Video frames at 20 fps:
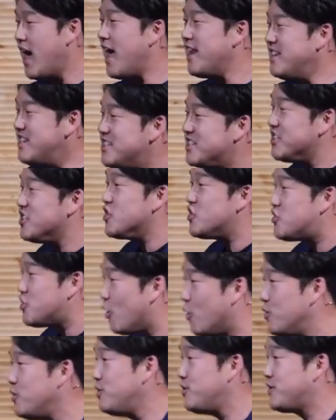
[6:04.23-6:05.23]
And He's gonna
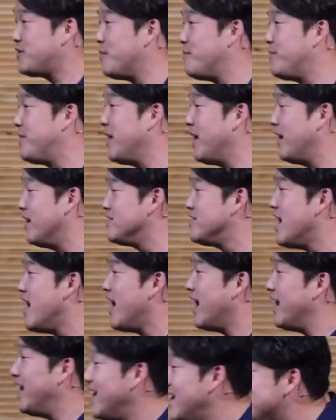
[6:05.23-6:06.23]
show you some things.
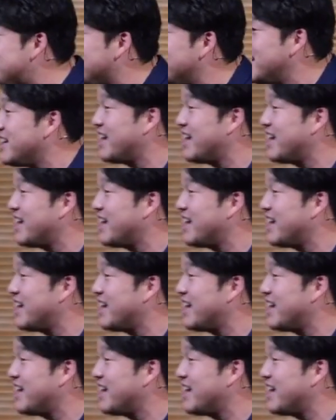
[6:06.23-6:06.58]
And He's gonna